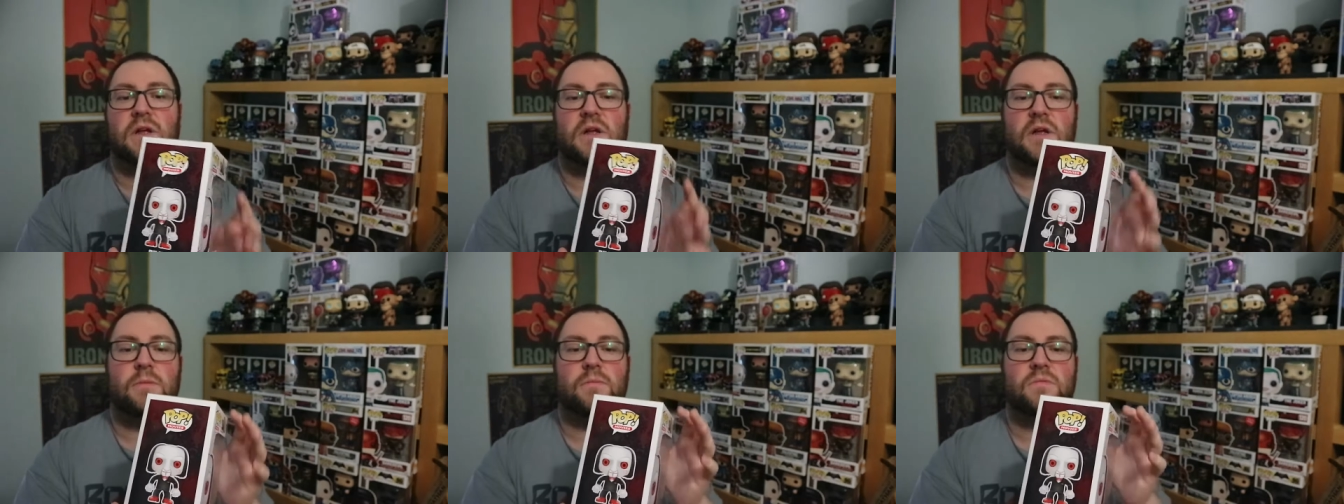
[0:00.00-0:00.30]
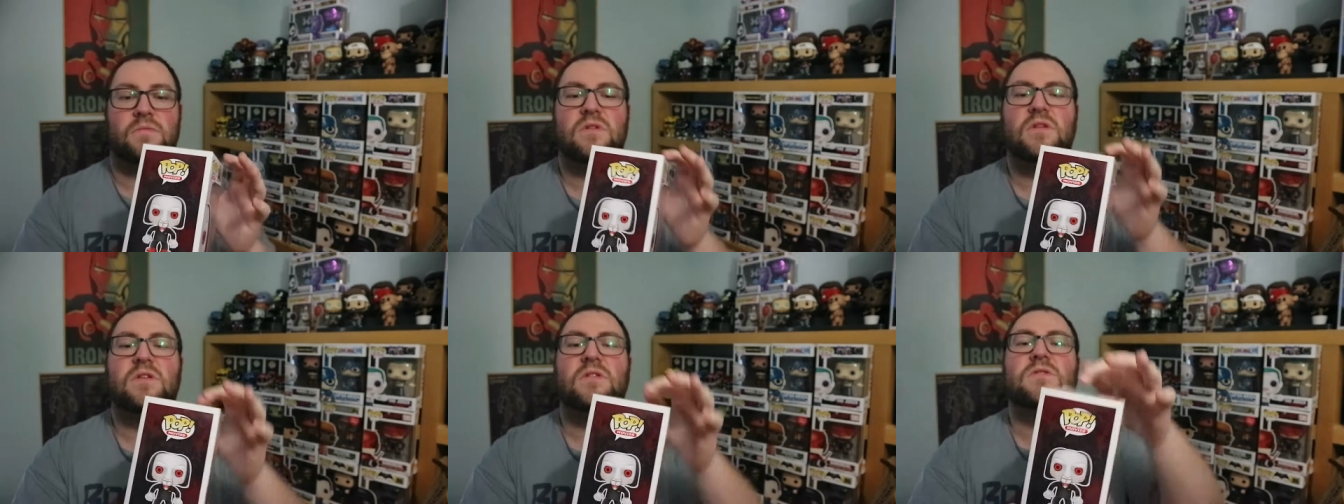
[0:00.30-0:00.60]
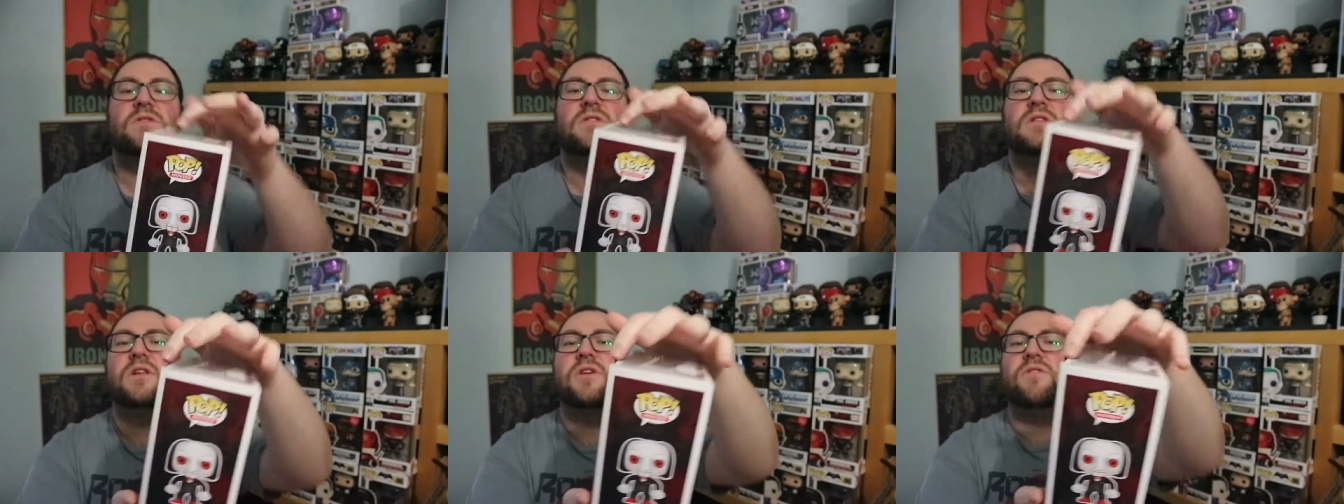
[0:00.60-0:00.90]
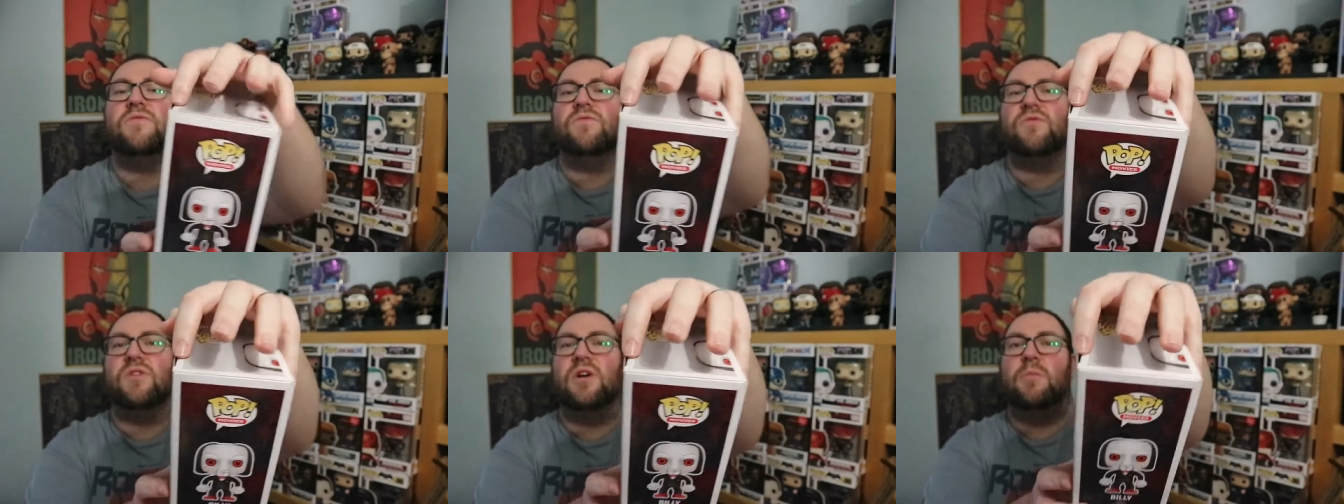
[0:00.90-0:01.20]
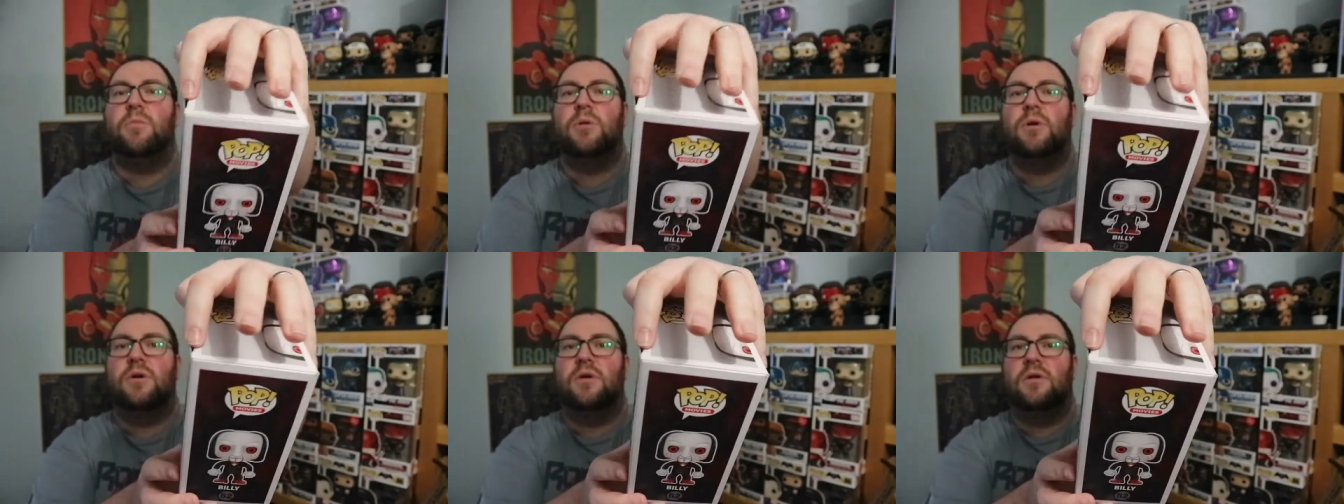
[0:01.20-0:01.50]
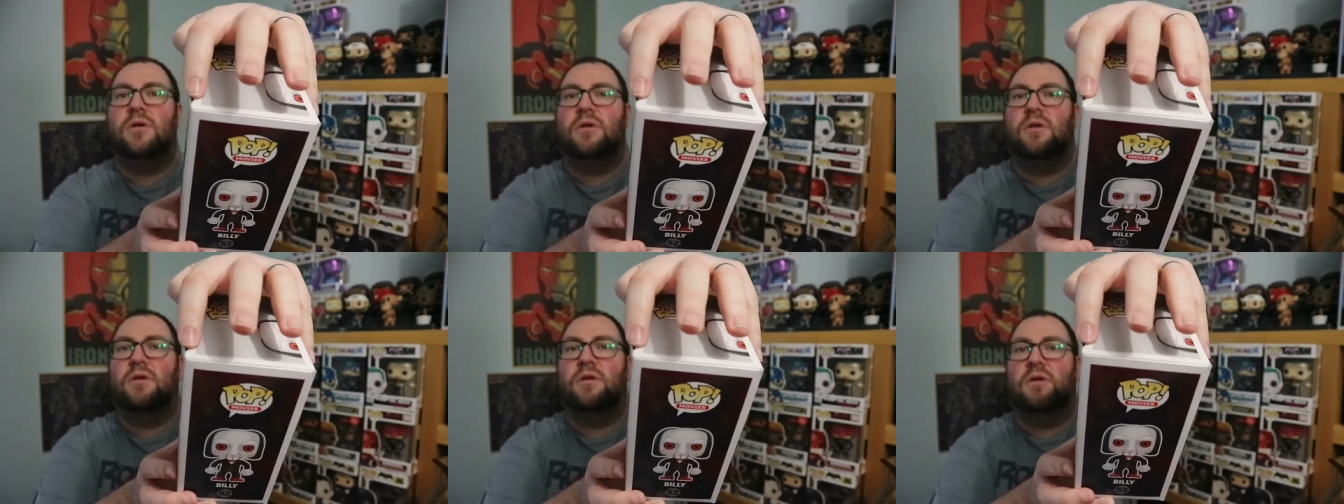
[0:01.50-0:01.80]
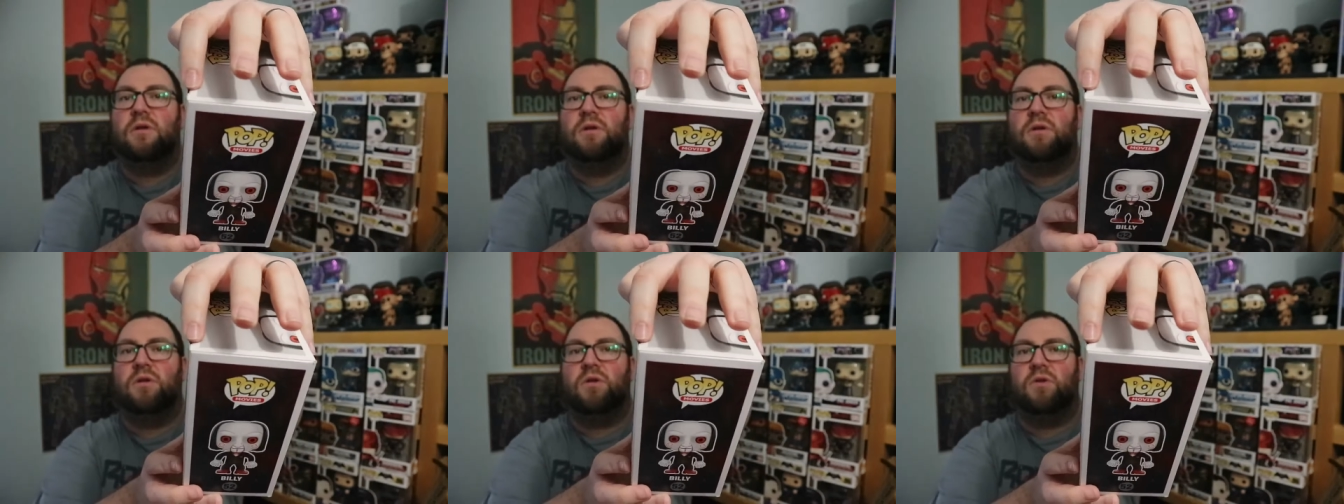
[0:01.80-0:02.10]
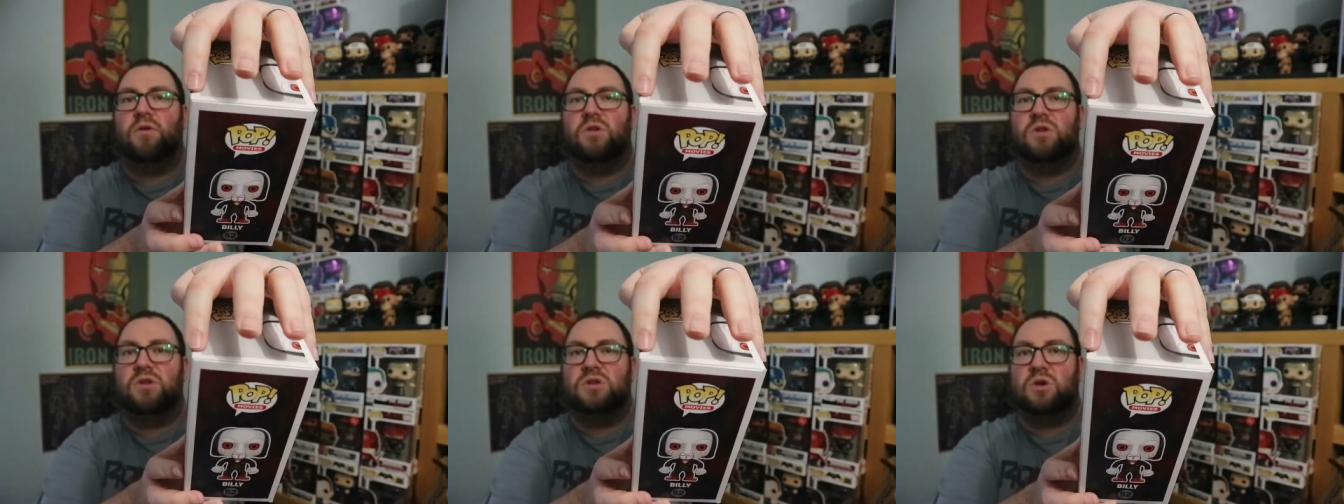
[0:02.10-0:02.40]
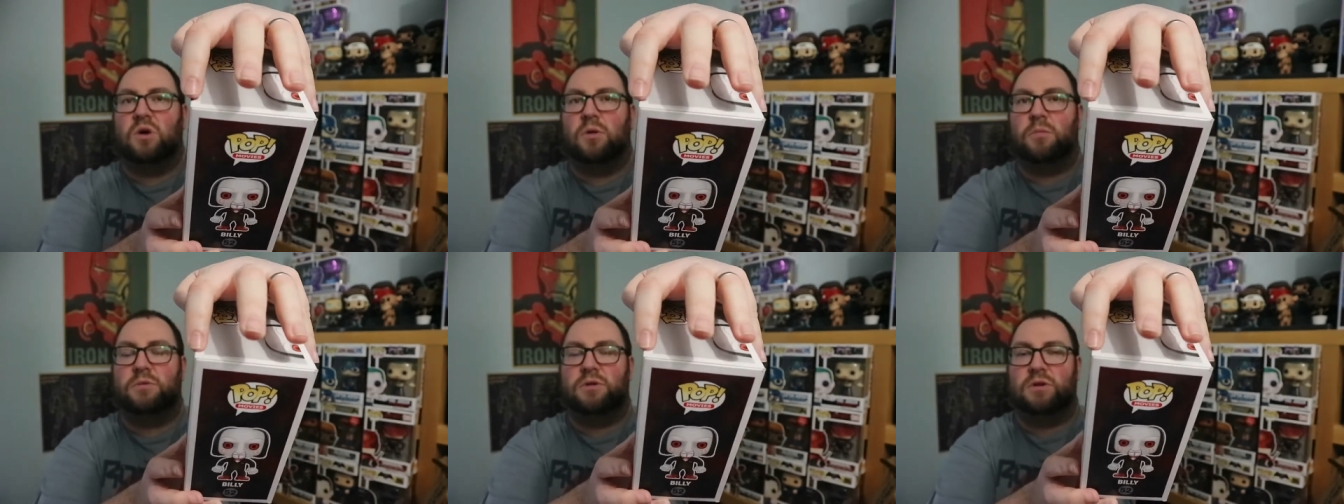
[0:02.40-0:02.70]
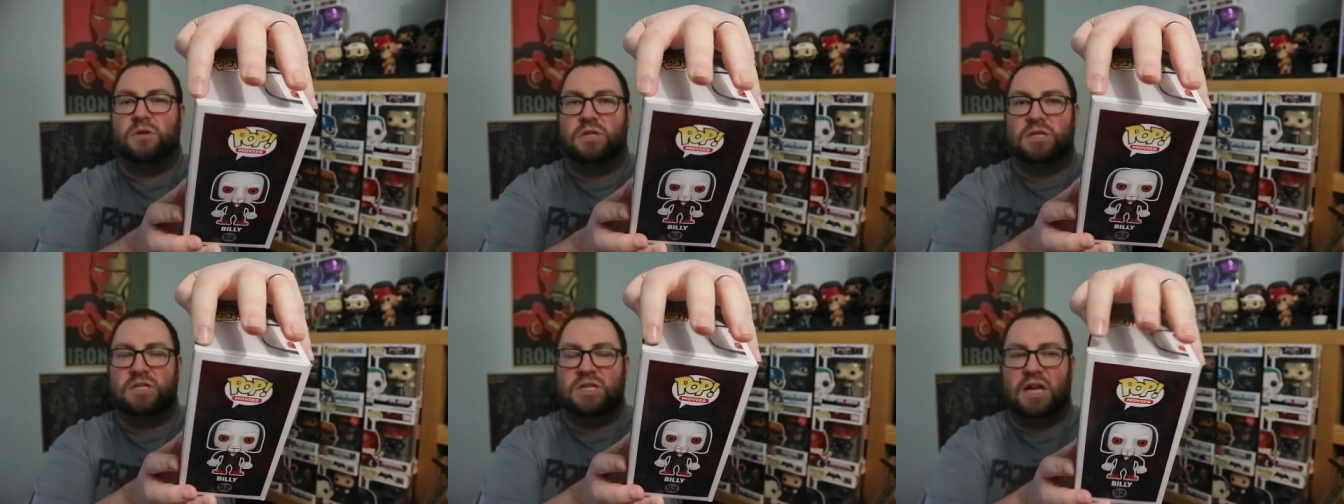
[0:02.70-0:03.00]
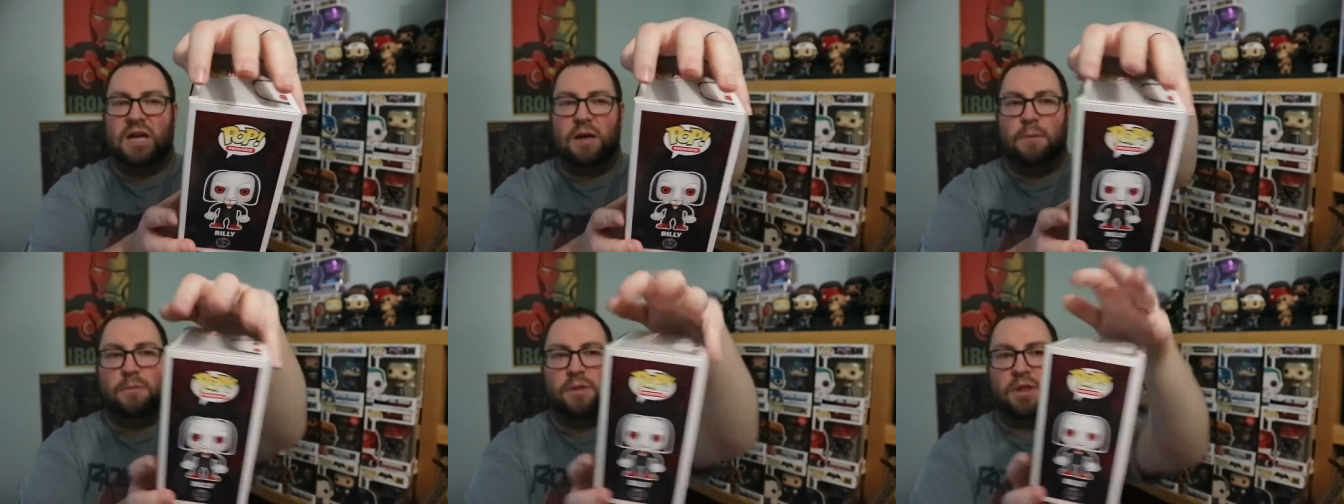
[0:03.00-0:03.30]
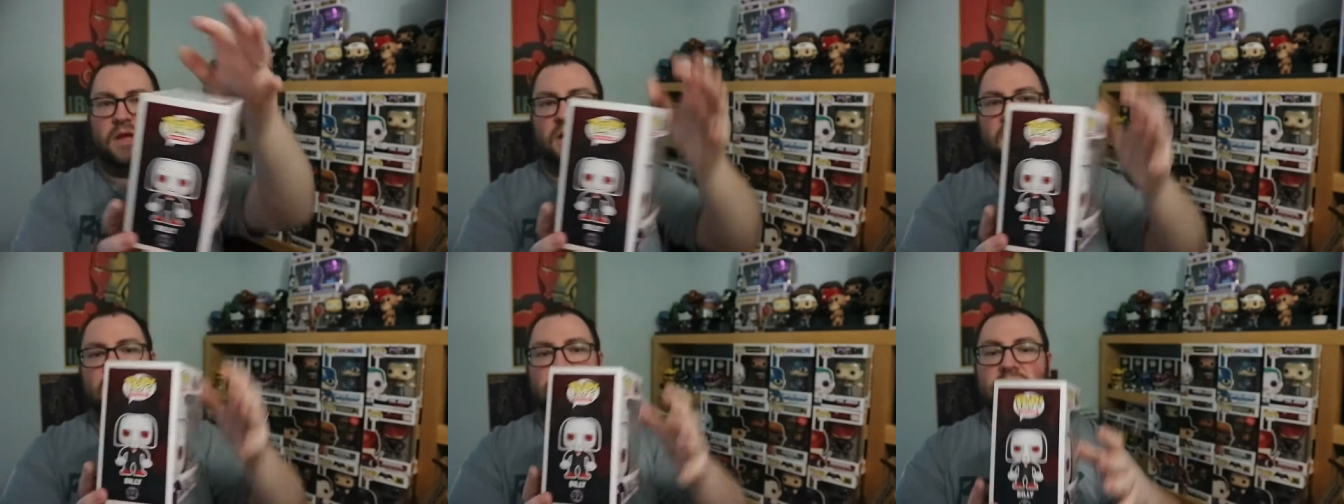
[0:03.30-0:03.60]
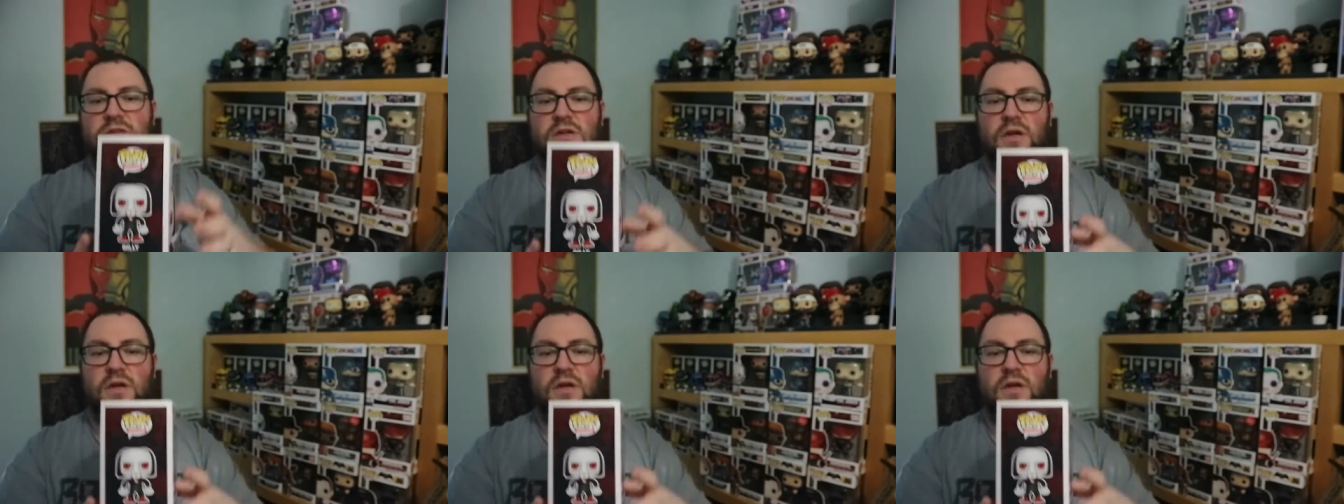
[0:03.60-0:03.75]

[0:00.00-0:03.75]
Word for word: Um, a slight rip on the top, on the tab there.